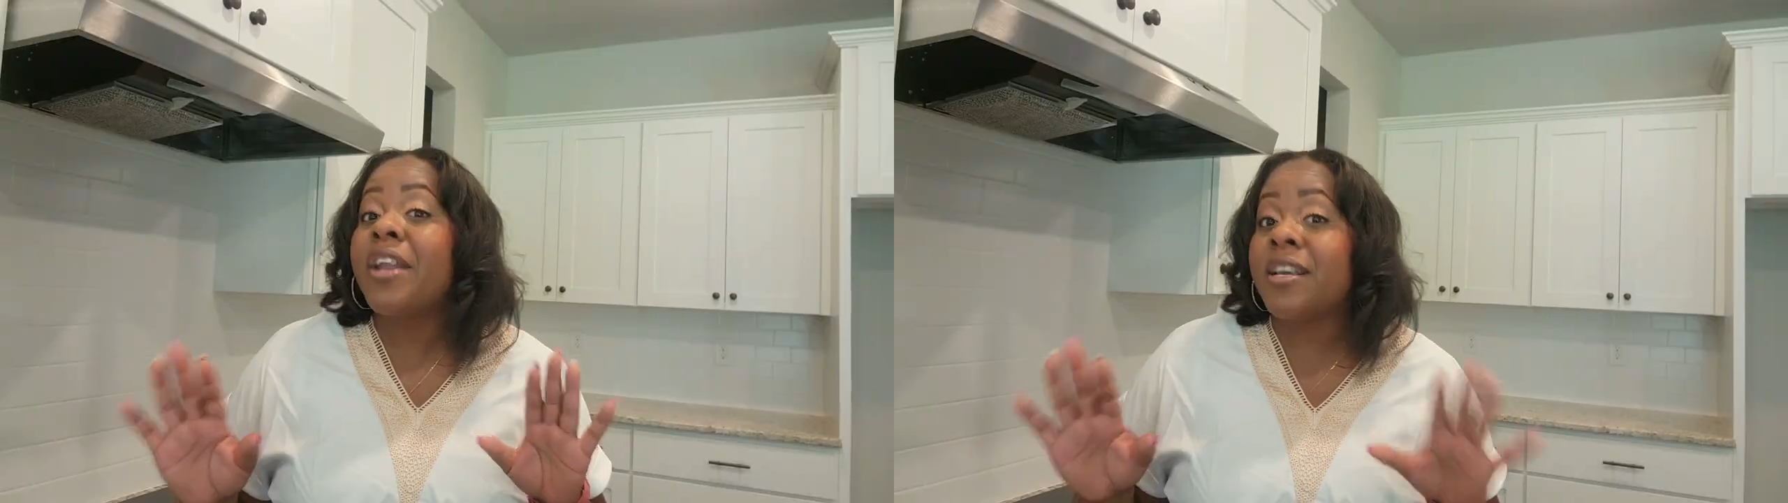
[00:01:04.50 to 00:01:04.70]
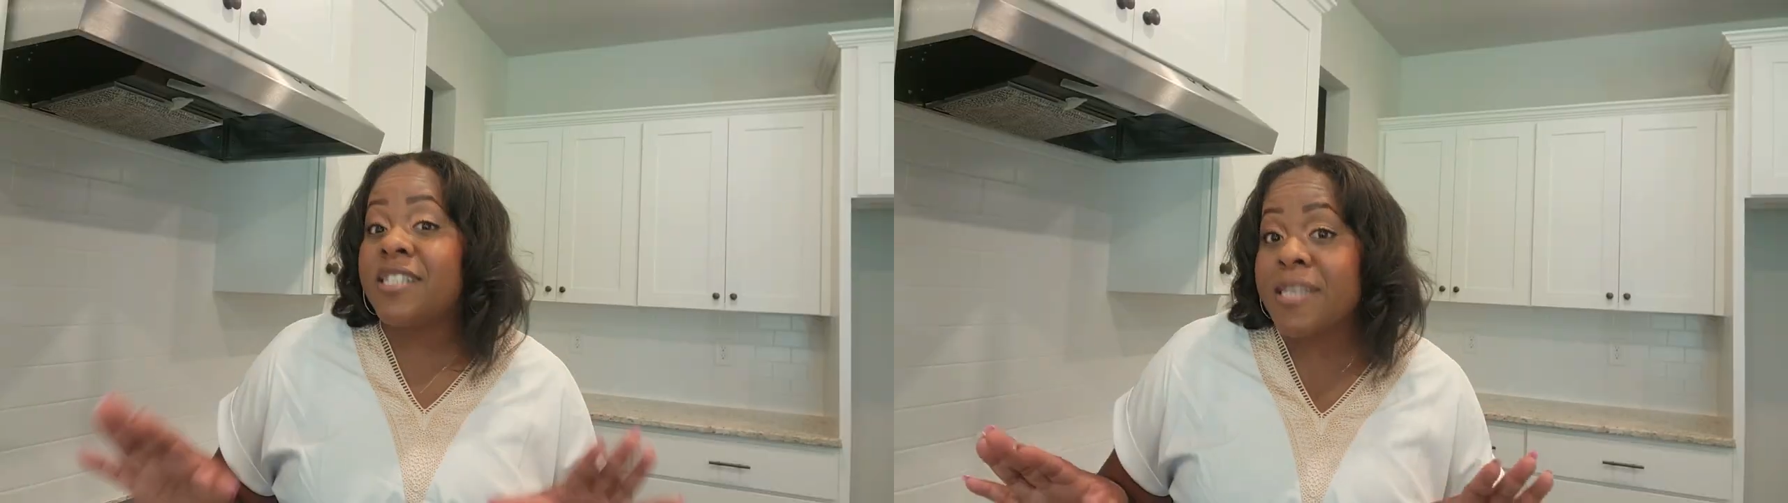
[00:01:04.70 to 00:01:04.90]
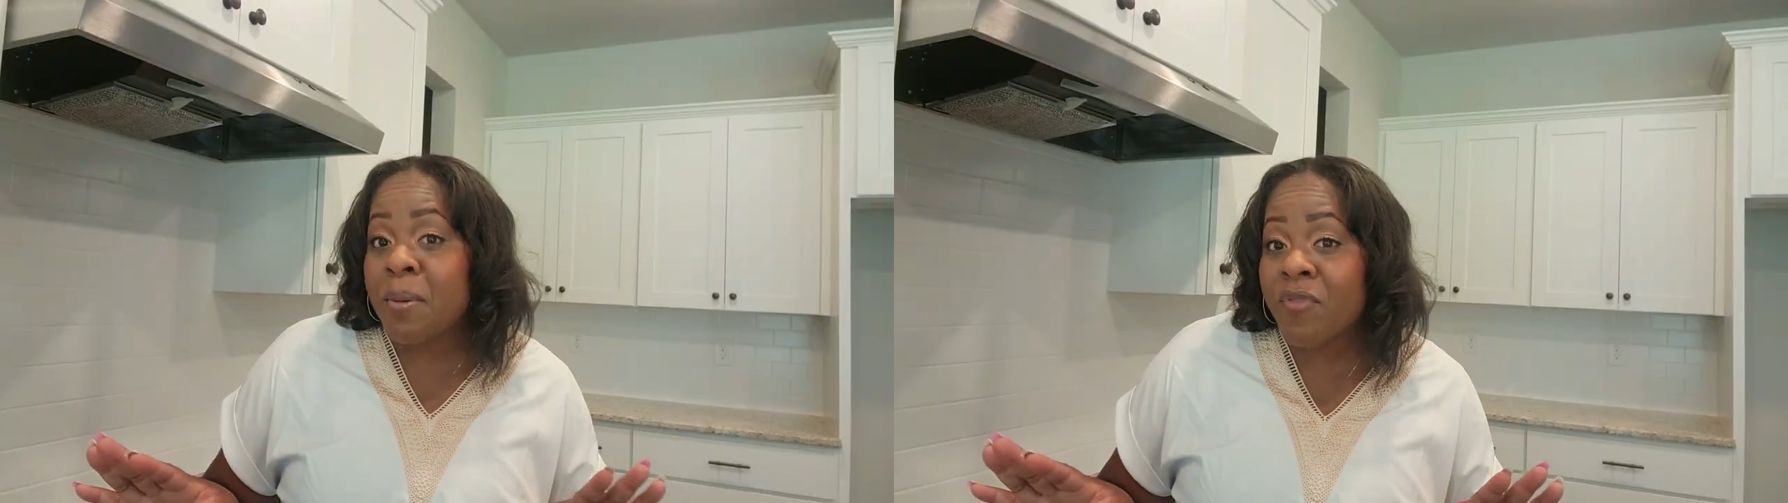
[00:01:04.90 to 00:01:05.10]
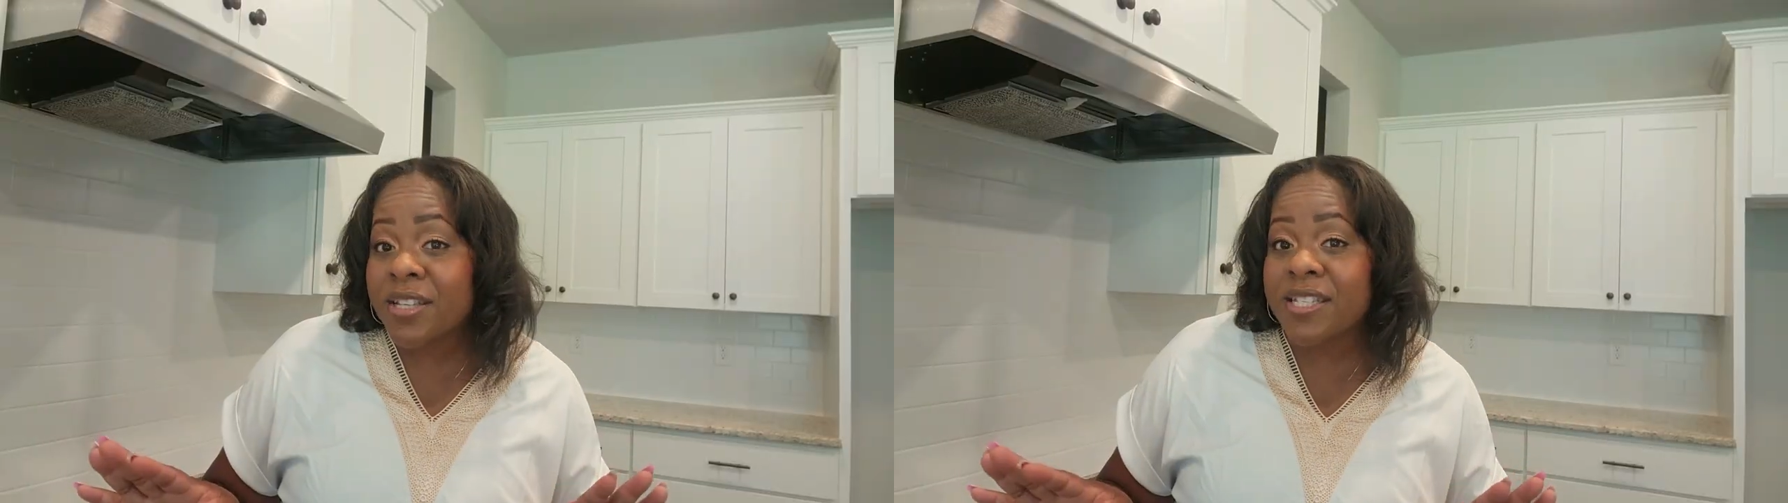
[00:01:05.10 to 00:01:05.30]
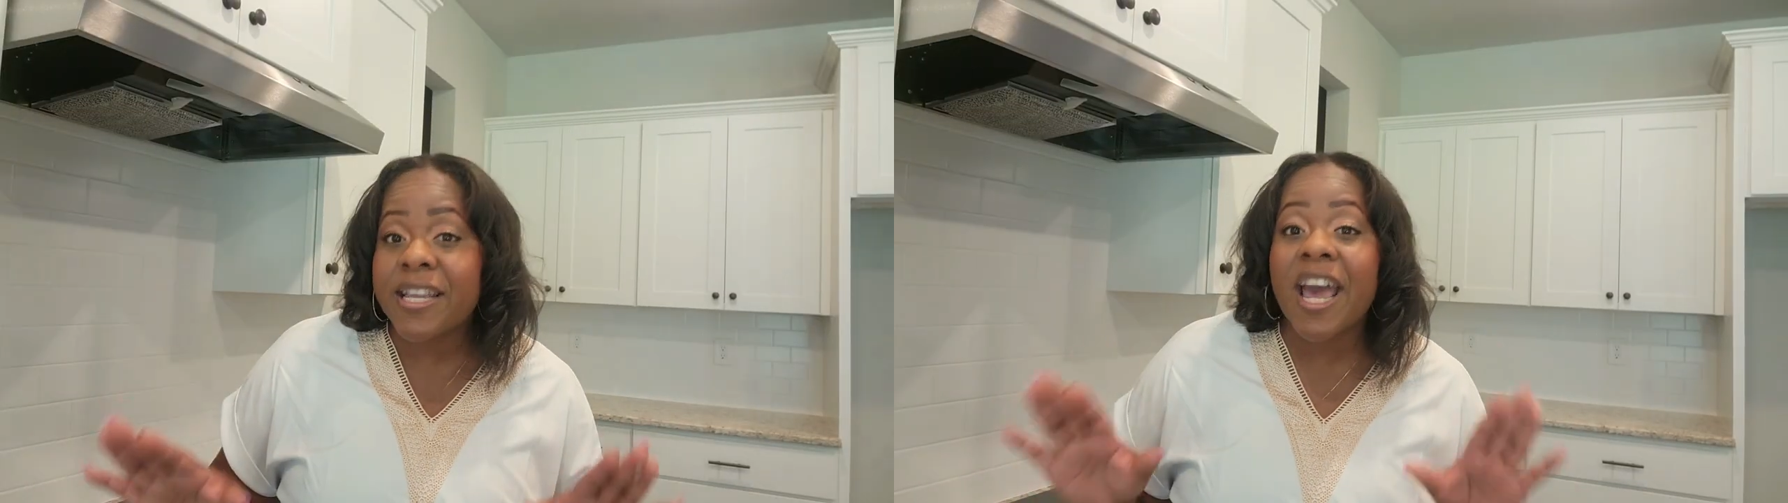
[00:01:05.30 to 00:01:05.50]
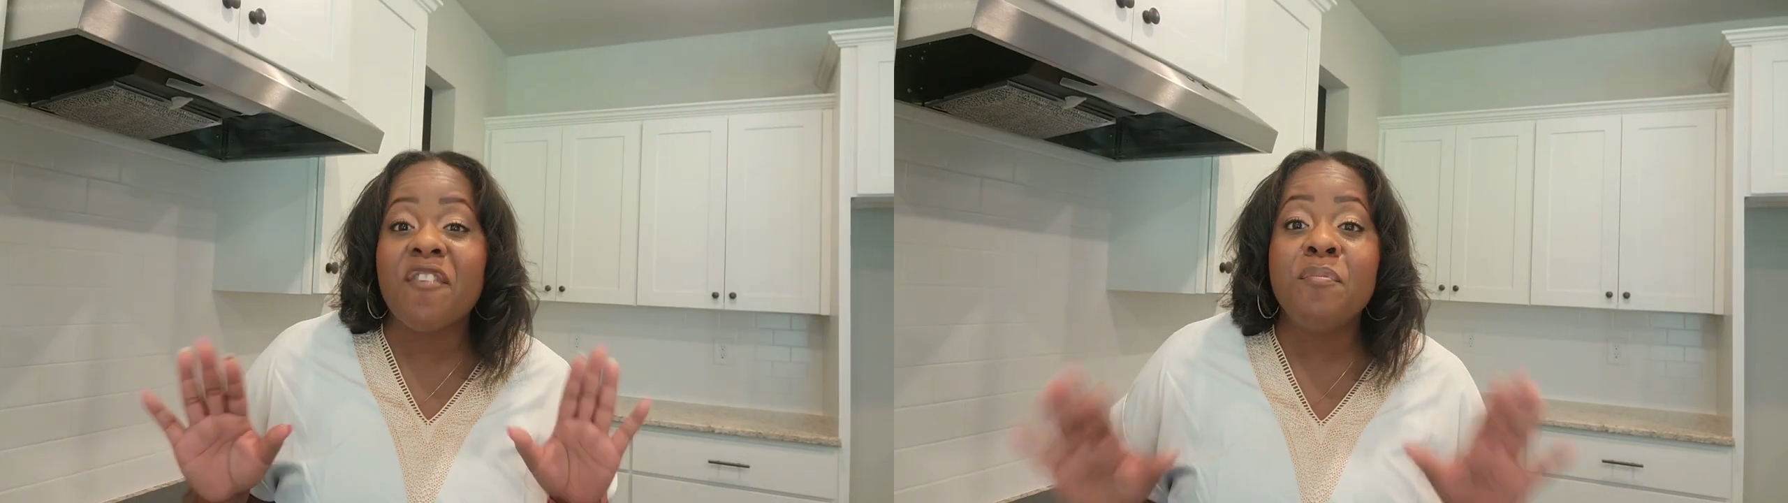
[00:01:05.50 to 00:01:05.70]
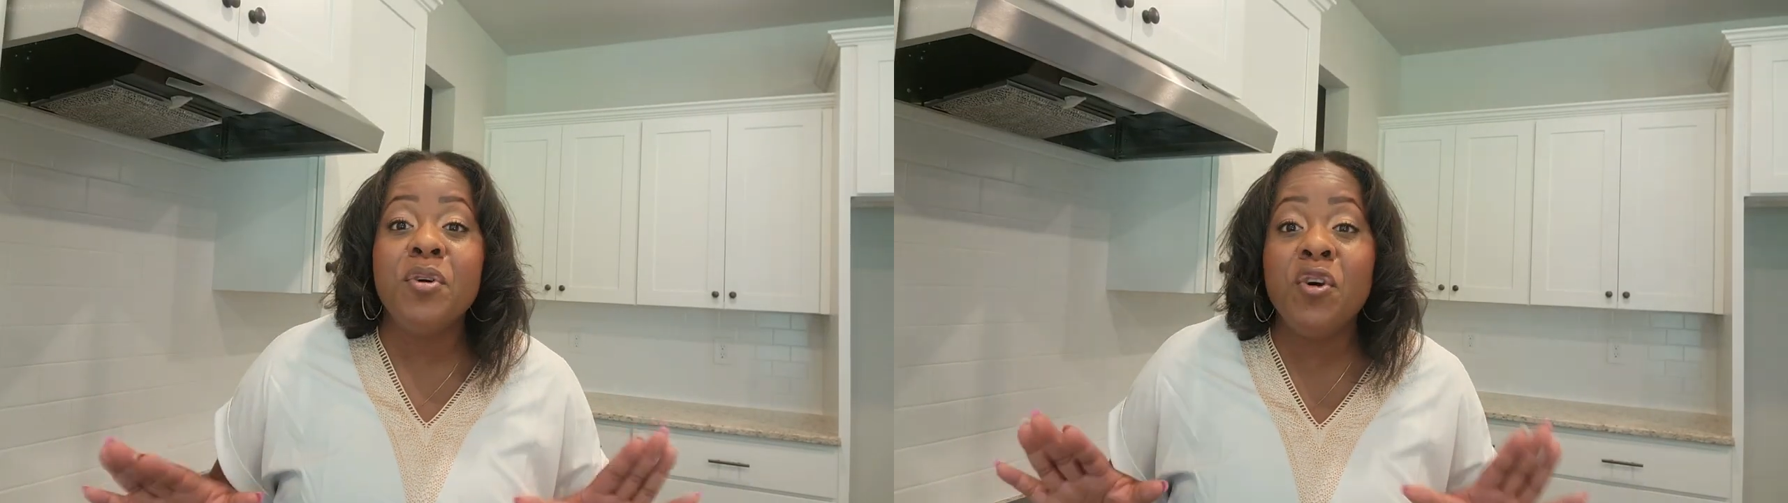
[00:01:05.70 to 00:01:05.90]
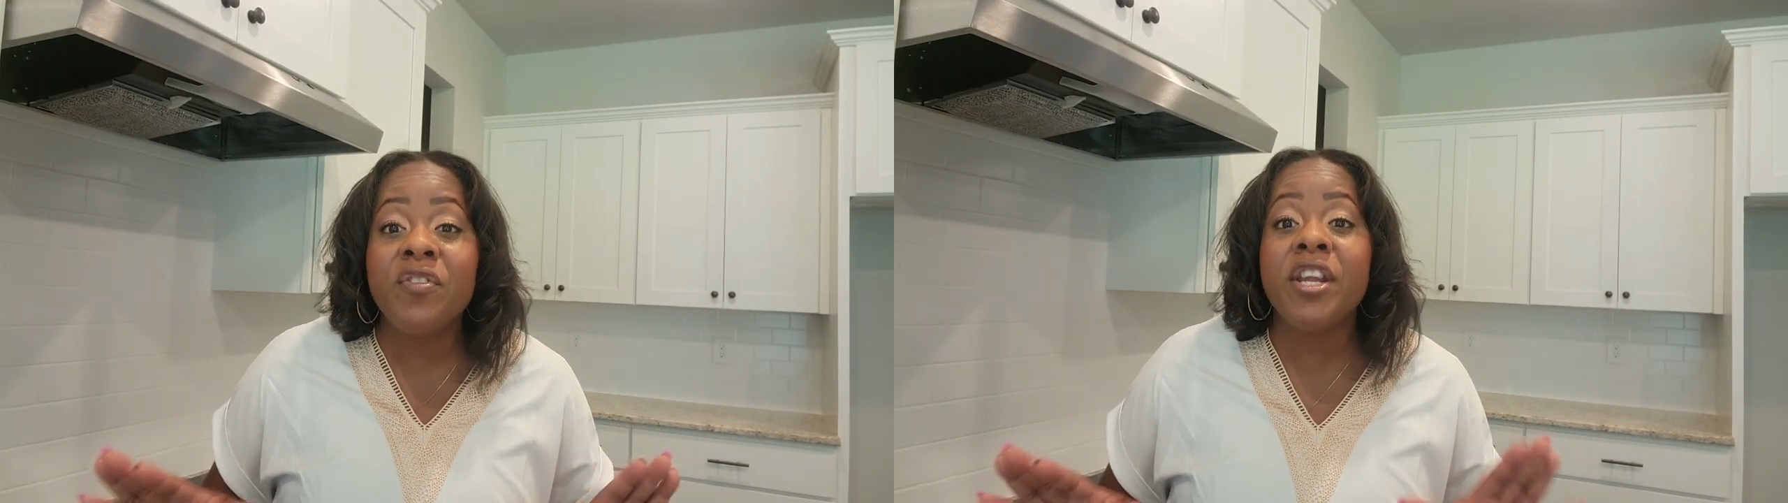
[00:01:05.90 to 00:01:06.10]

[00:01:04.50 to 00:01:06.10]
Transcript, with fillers: Now, some residents that have moved